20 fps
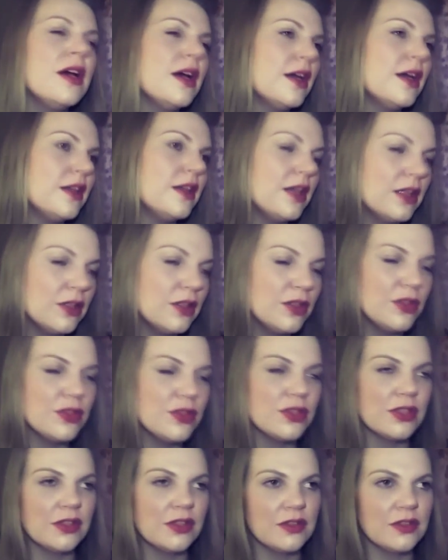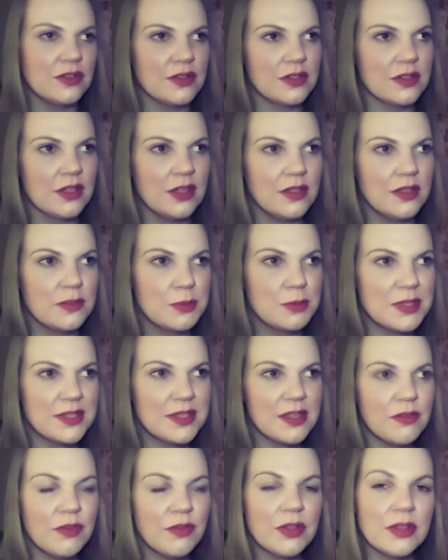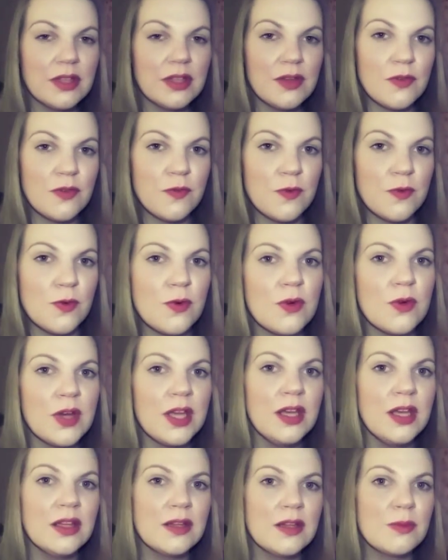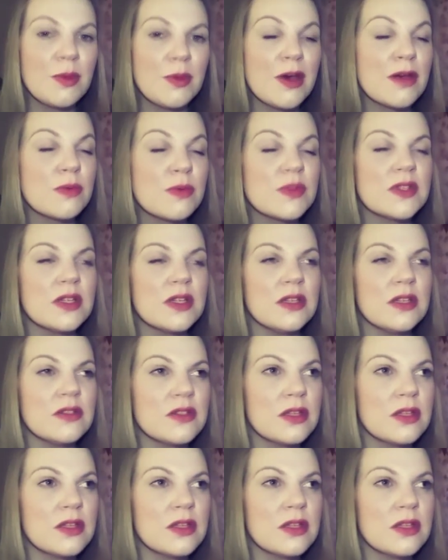and the illusions specifically for healing purposes.